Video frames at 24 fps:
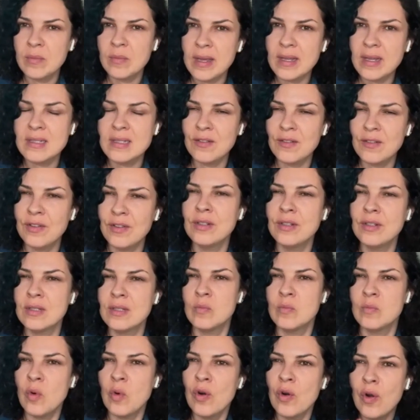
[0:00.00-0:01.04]
makes it feel
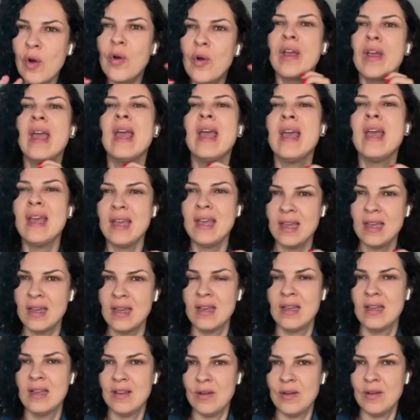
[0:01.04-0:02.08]
more okay
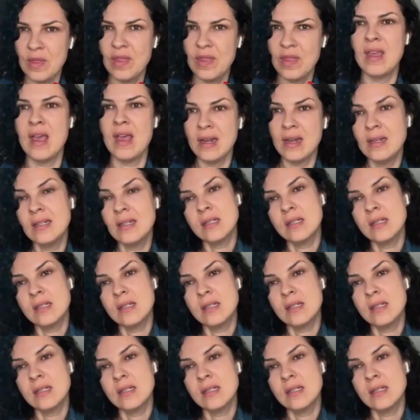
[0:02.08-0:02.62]
with that.